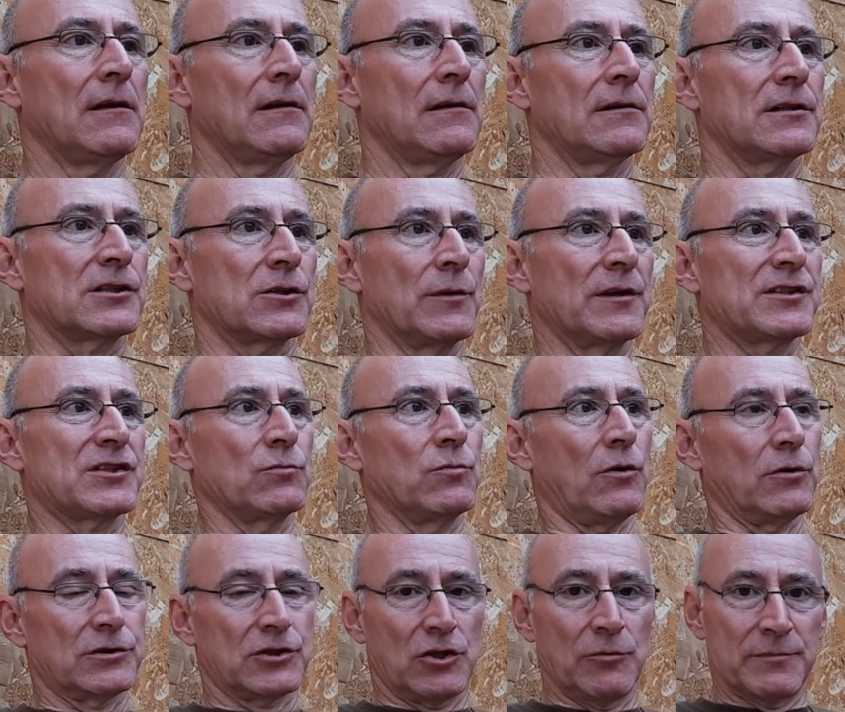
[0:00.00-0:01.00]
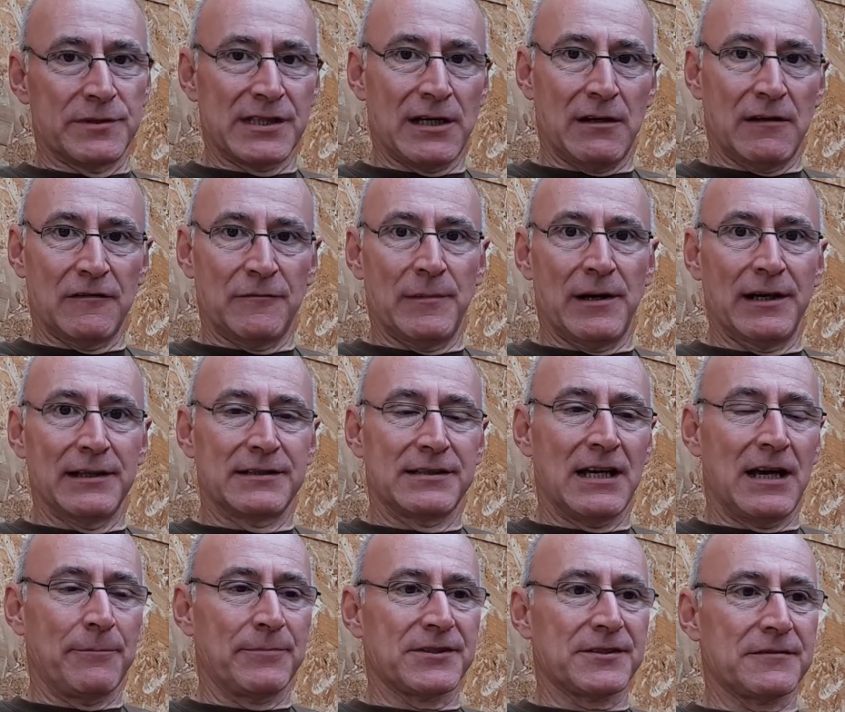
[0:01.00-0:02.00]
So as the water comes out of my
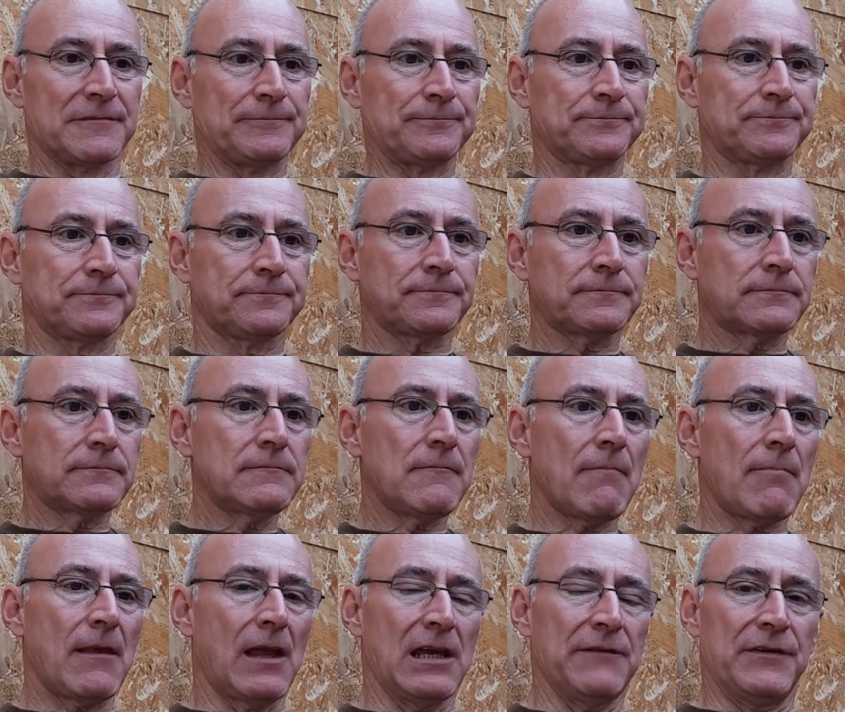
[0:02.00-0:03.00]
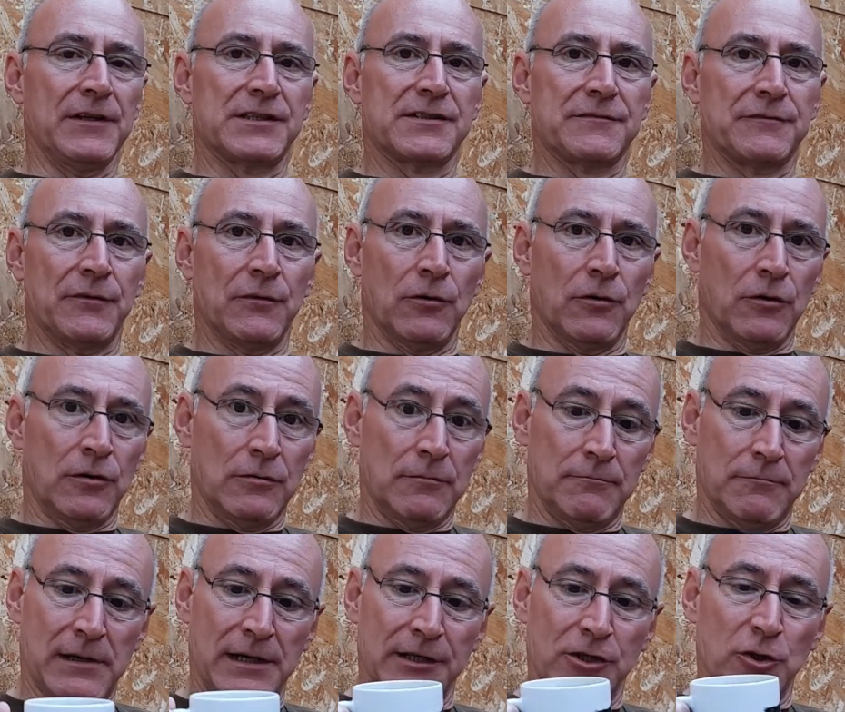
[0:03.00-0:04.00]
taps, if it's for
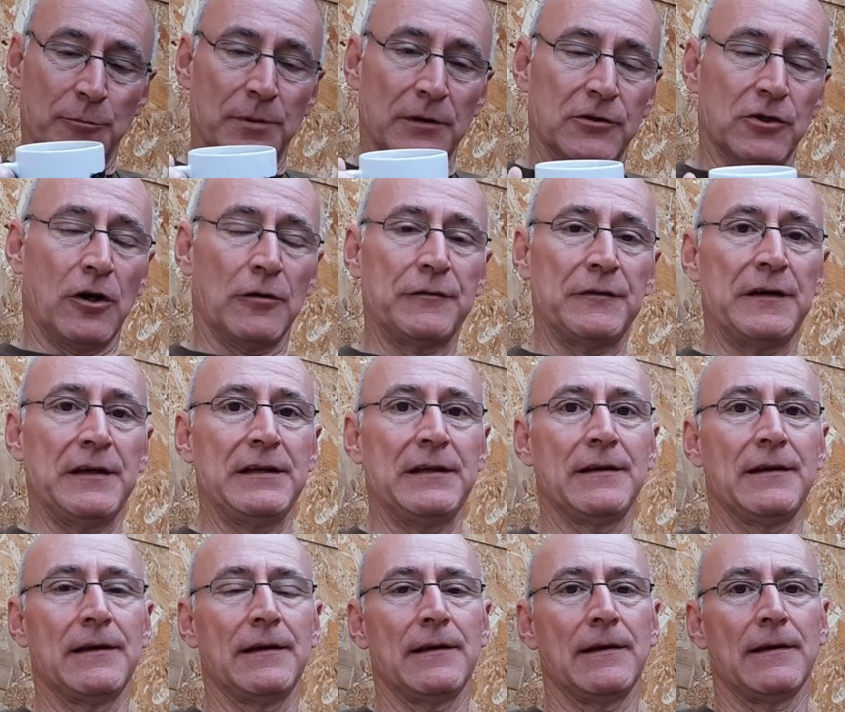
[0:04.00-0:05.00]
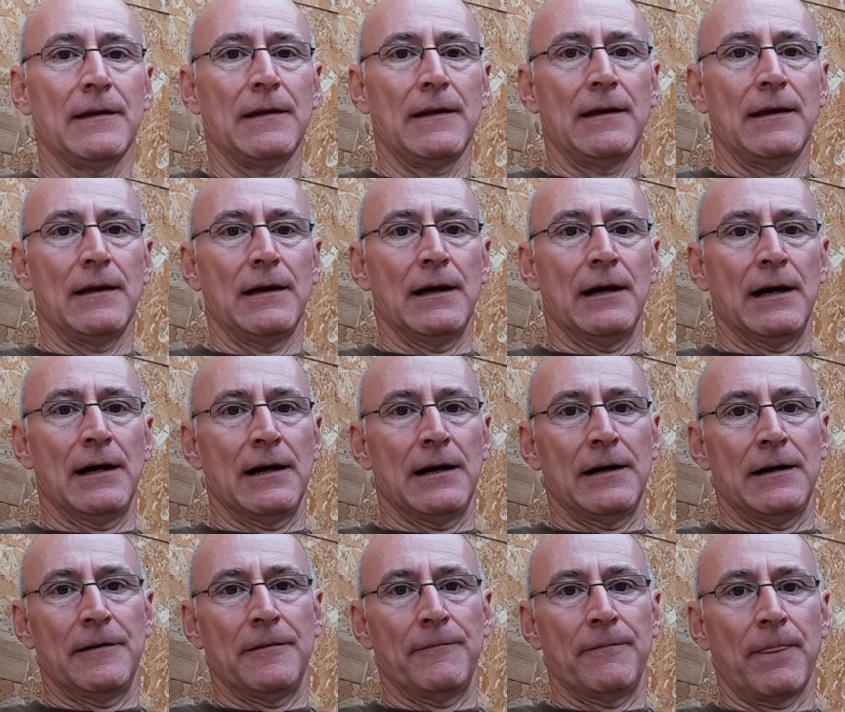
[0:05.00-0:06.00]
my cup of coffee,
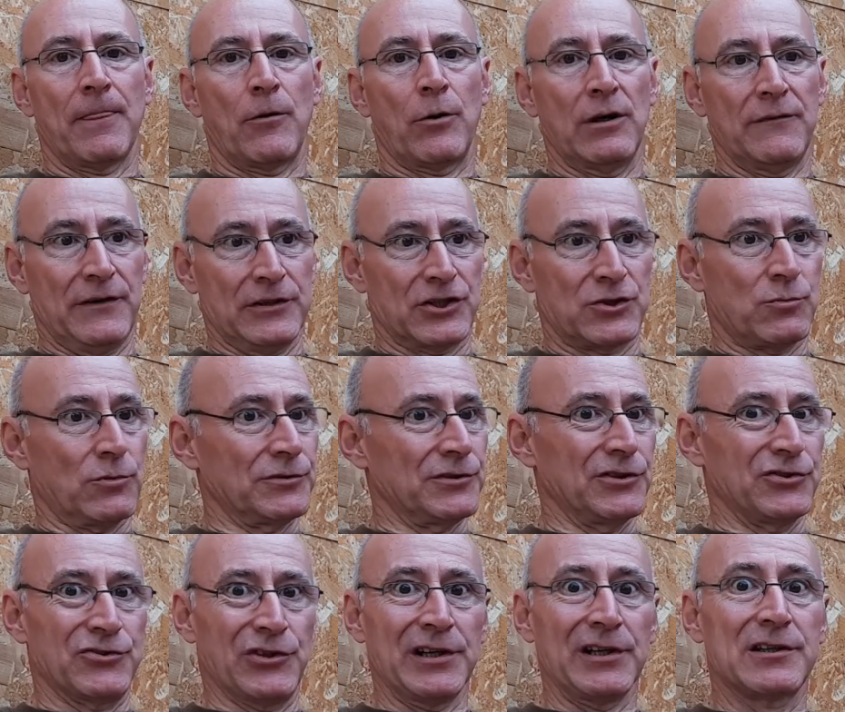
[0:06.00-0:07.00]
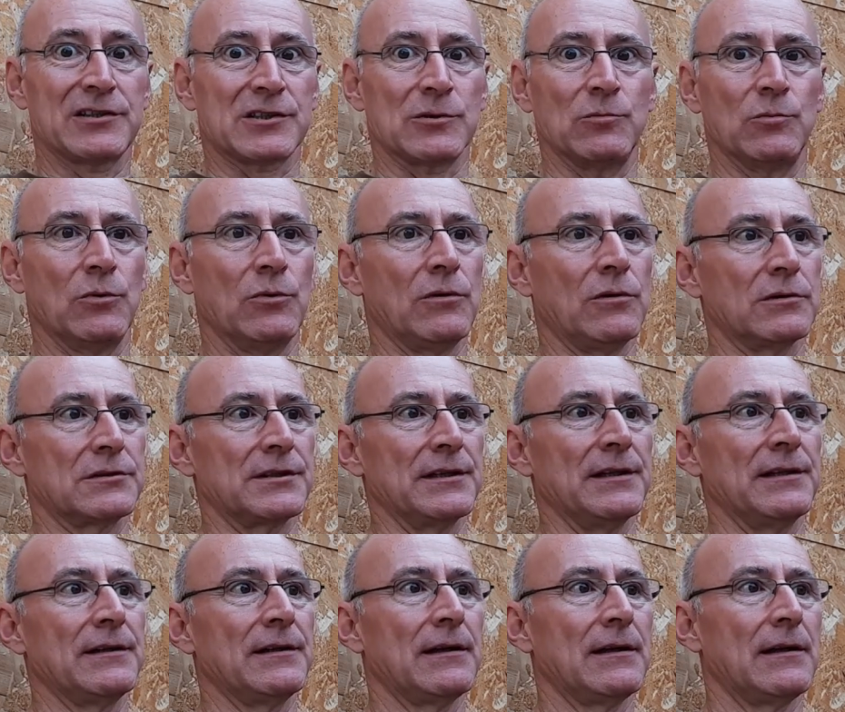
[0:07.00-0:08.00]
or if I just want to drink some
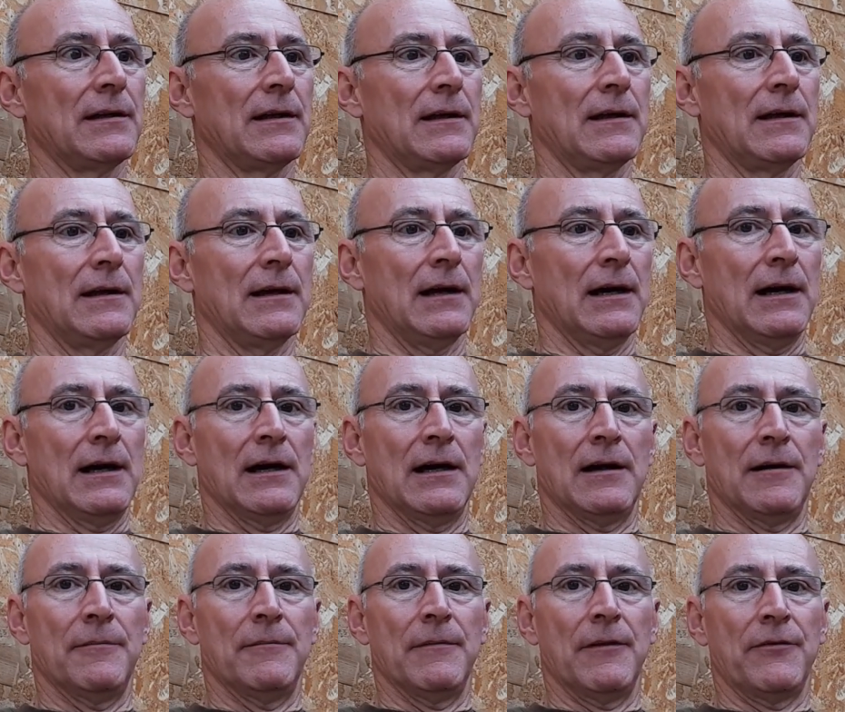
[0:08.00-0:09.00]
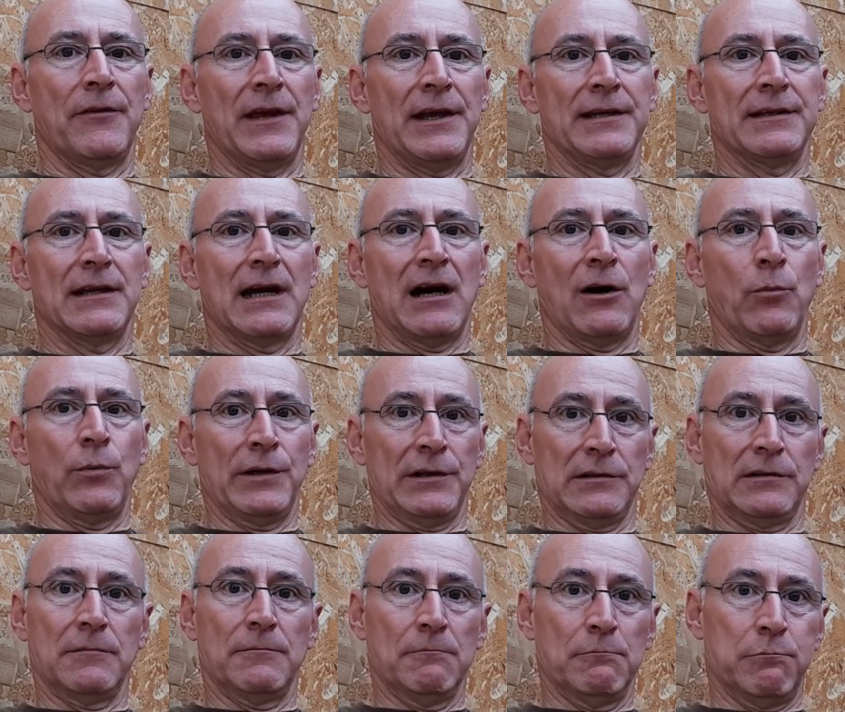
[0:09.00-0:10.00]
water, then I
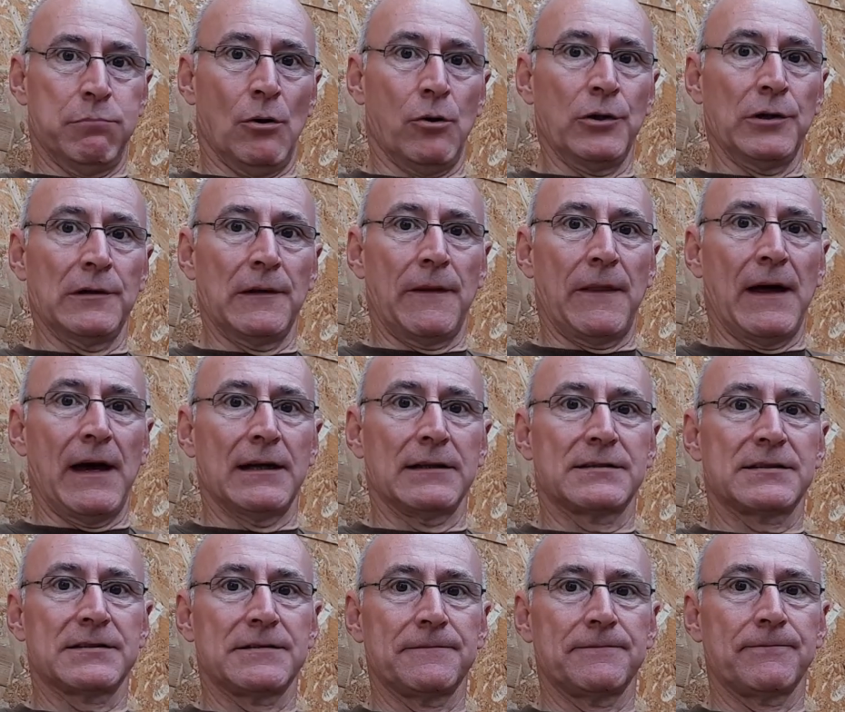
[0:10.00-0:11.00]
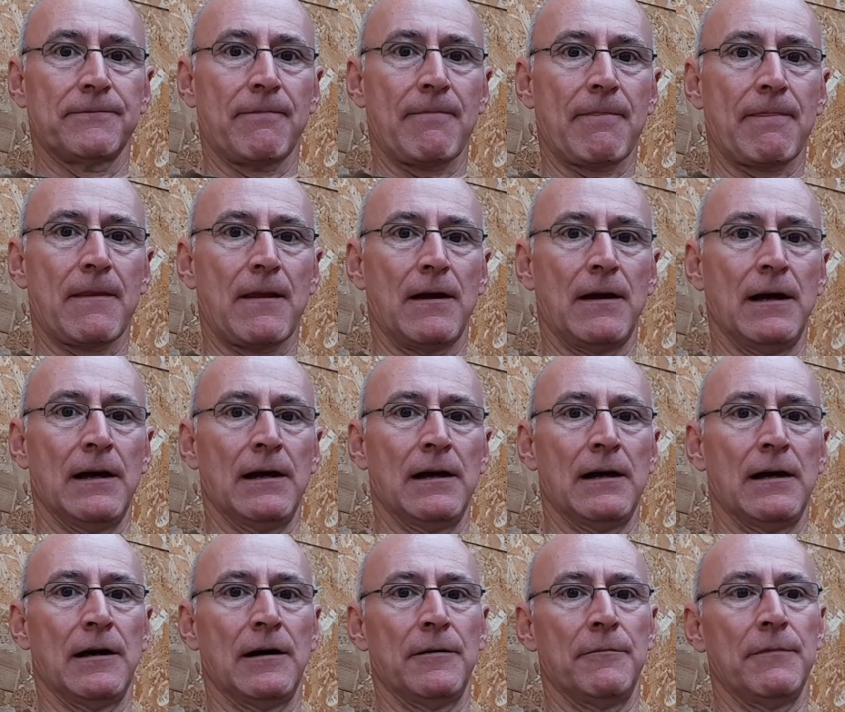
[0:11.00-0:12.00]
will boil
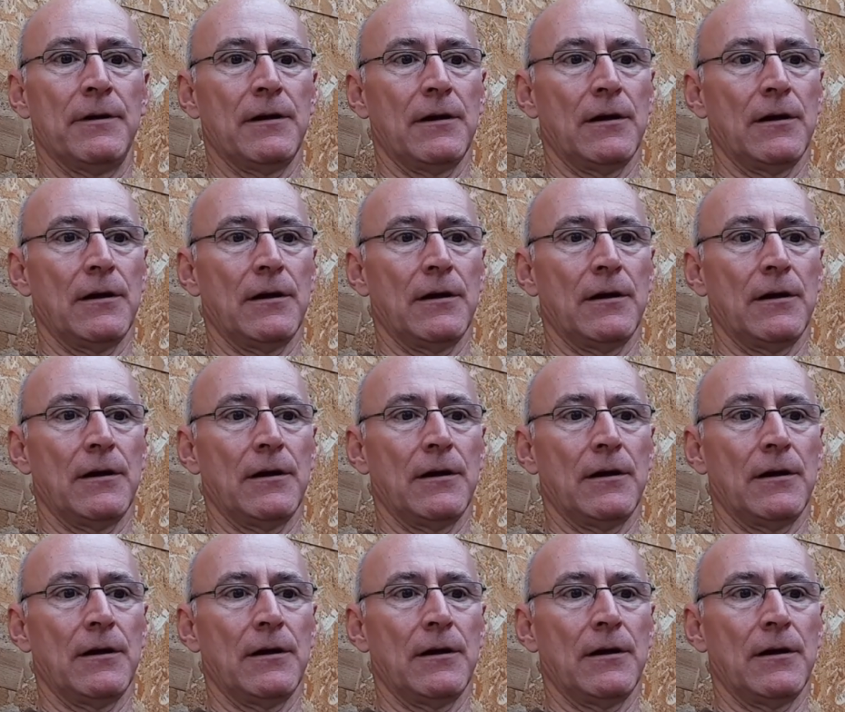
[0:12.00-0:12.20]
that.